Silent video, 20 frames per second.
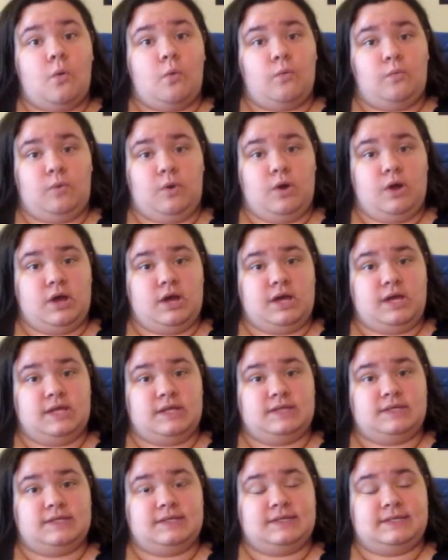
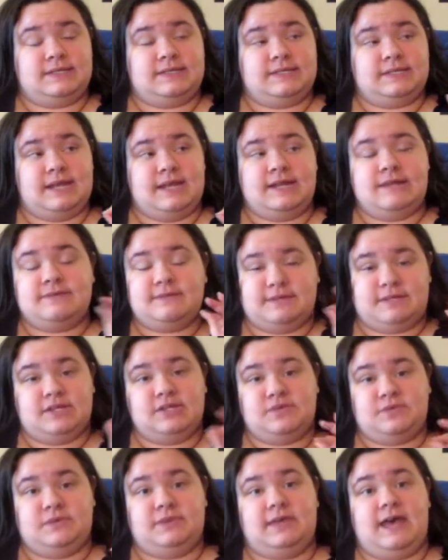want anything to
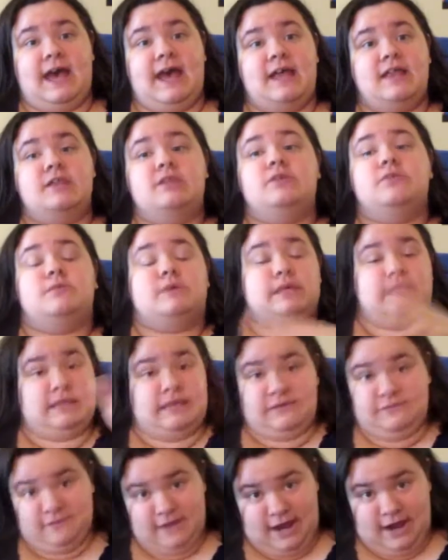do with that, you can
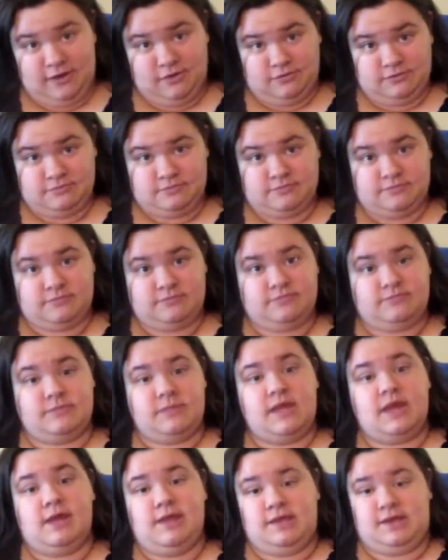leave now.
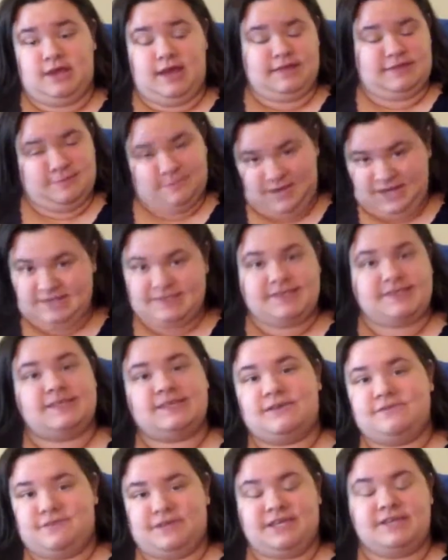You got the
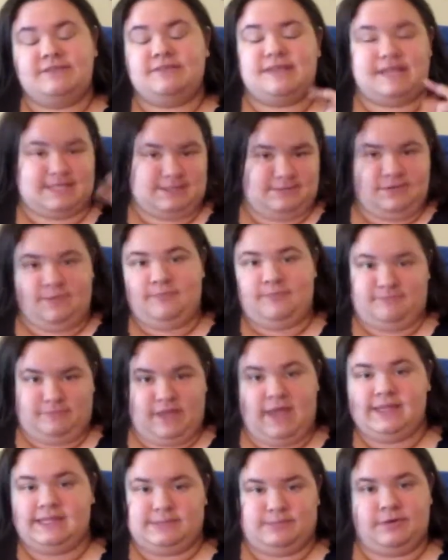basis of it. That's
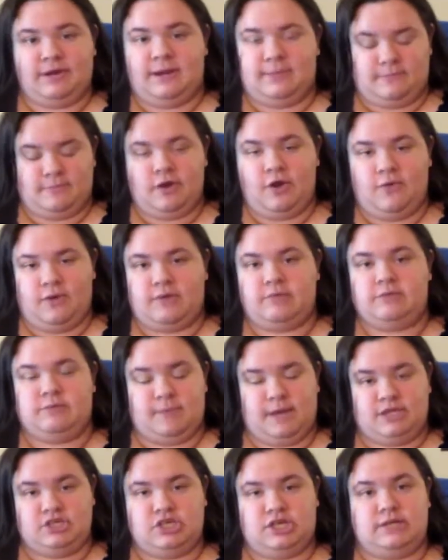where I'm going with
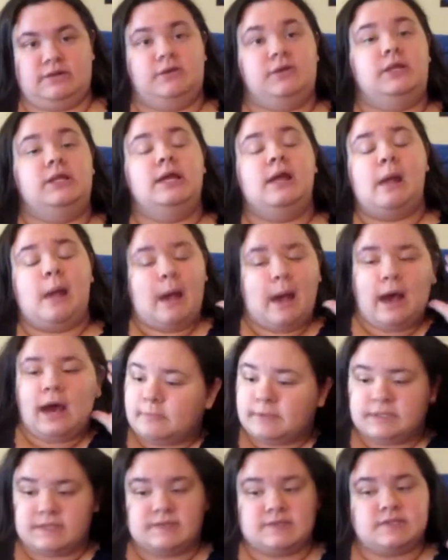my channel,
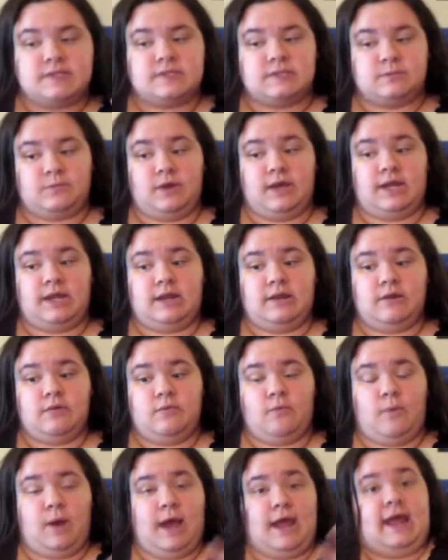but this is why
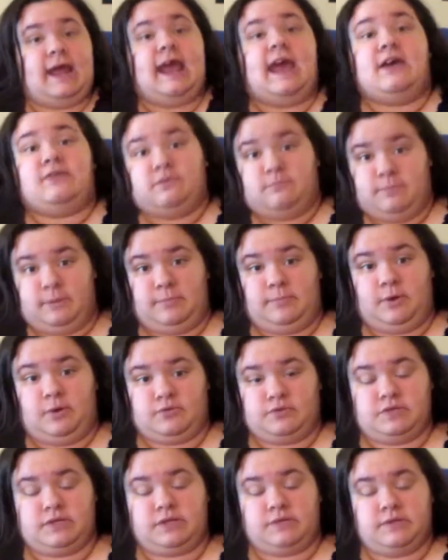I haven't been
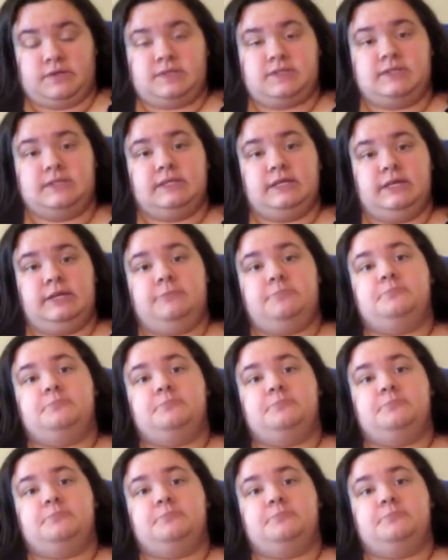posting recently.